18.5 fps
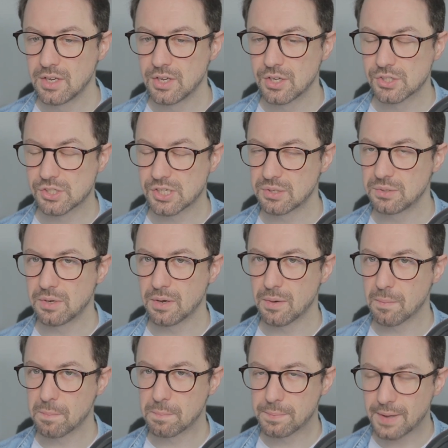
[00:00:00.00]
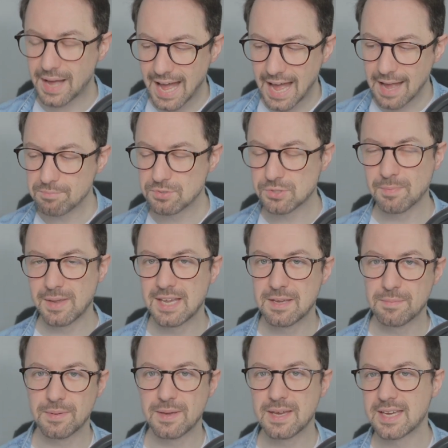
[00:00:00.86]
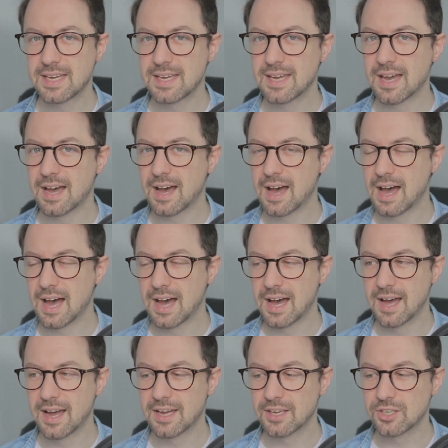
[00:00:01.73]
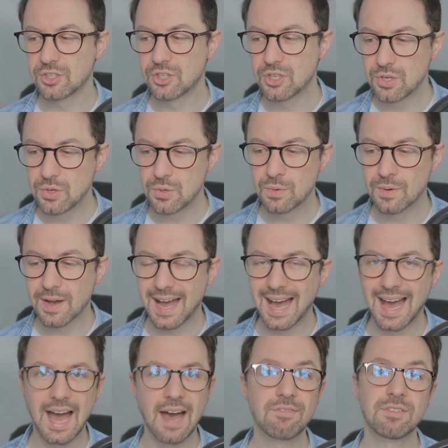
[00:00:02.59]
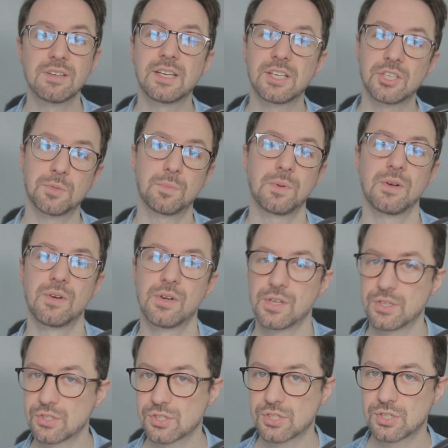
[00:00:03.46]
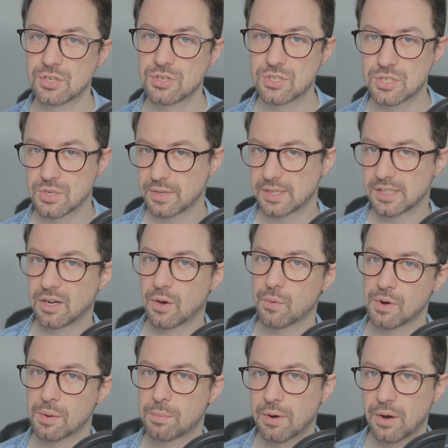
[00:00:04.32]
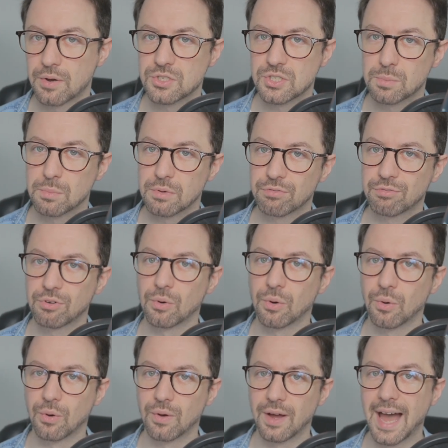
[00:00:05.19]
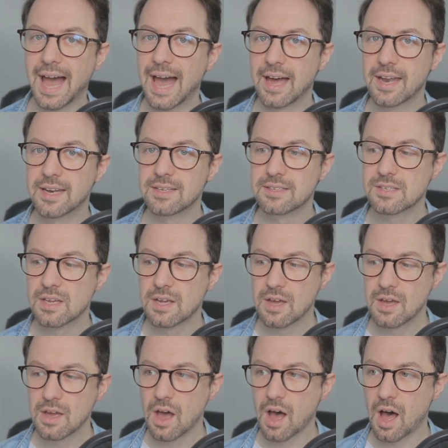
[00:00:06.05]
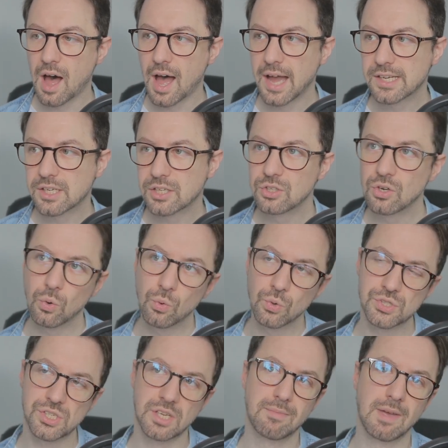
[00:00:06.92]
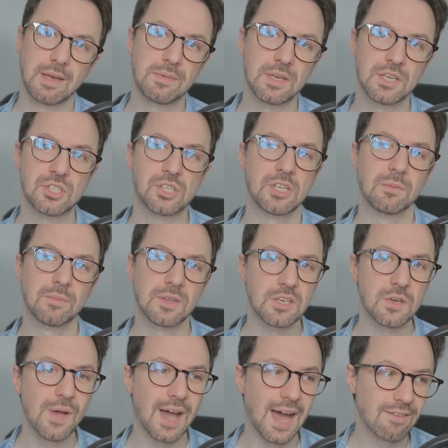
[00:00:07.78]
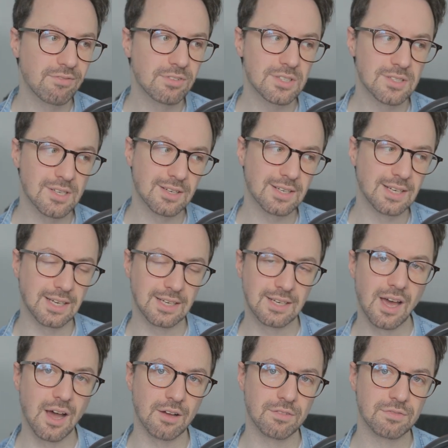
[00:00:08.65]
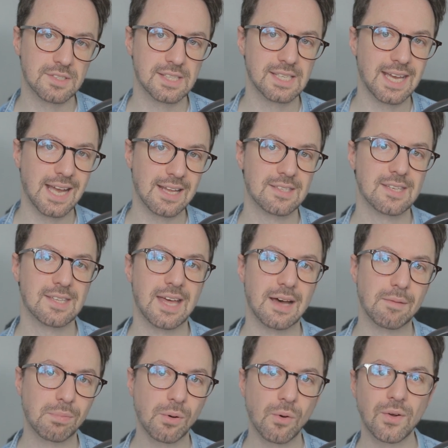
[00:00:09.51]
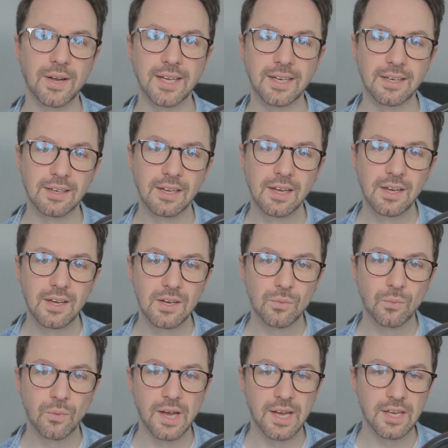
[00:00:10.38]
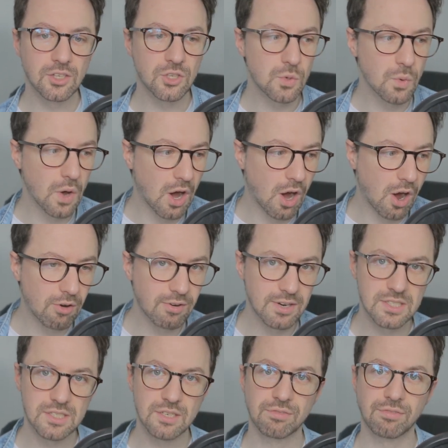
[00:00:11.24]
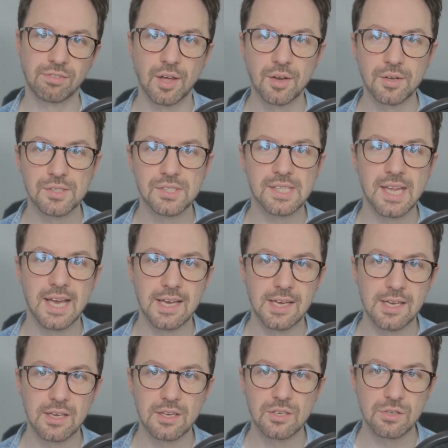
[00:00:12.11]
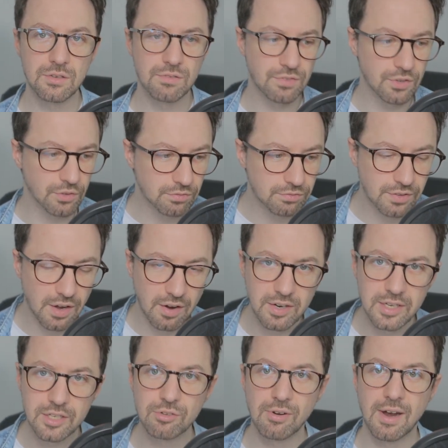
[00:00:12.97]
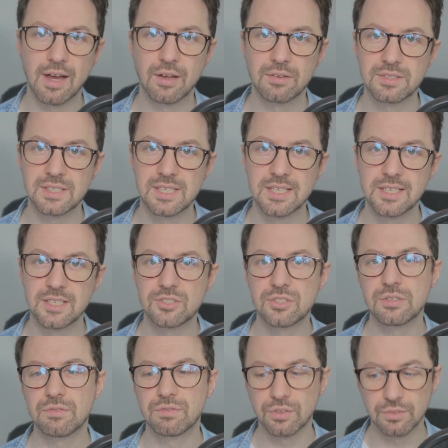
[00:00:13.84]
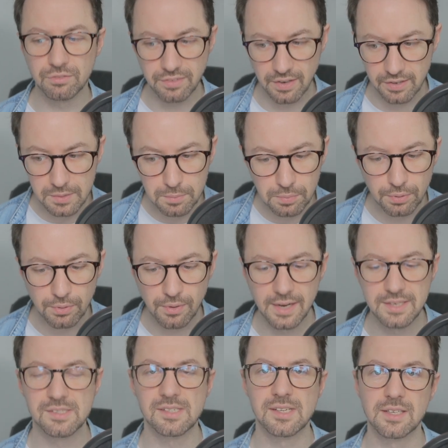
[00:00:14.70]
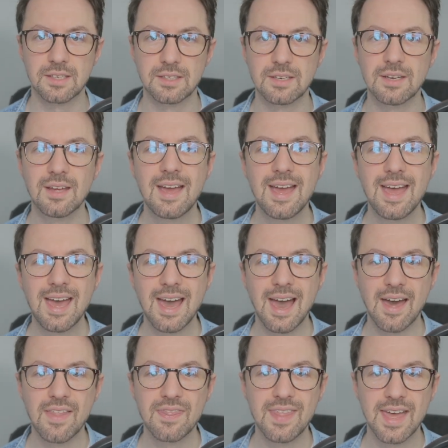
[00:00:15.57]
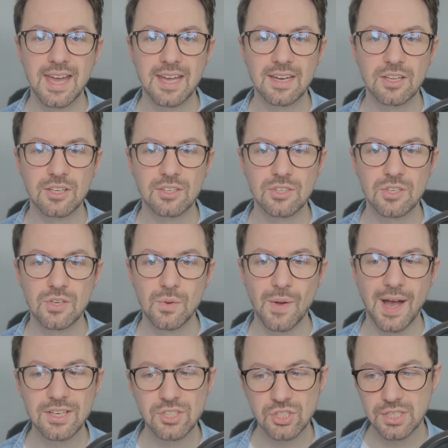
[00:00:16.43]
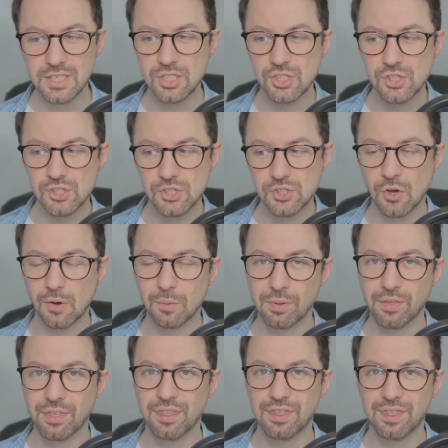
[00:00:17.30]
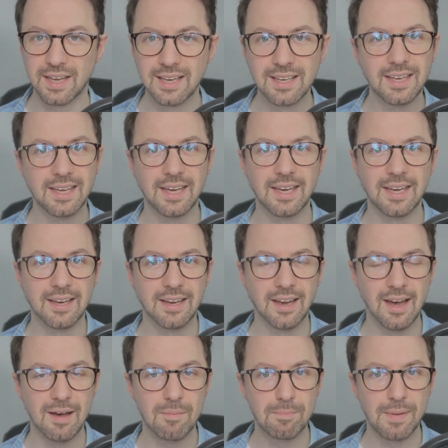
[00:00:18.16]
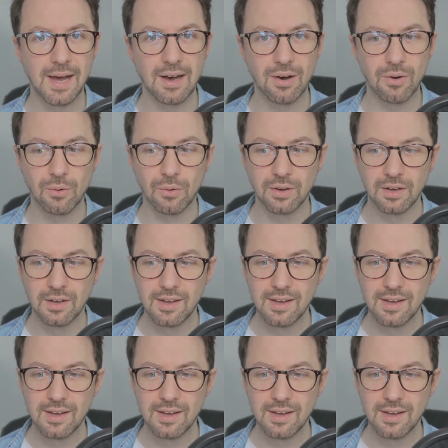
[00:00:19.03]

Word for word: So perhaps maybe uh, you haven't experienced doing cold approaching before, and I can also maybe assume that you haven't done it enough to get to that point where you are into flow state, you feel very grounded, you feel very present, and then you actually stop thinking about